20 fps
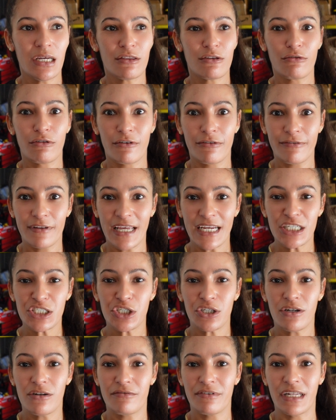the
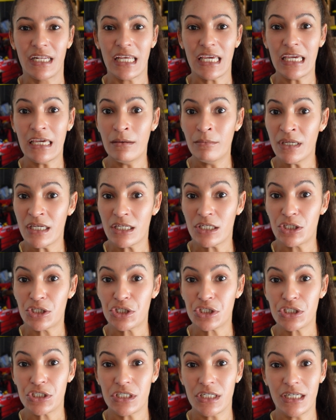reflection of an
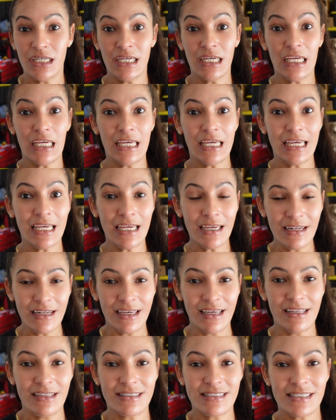image in
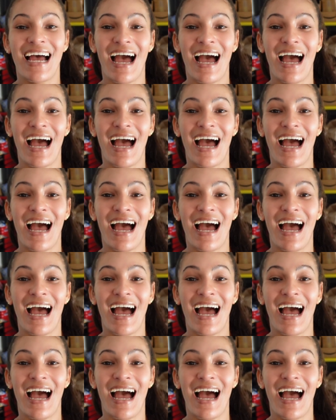it.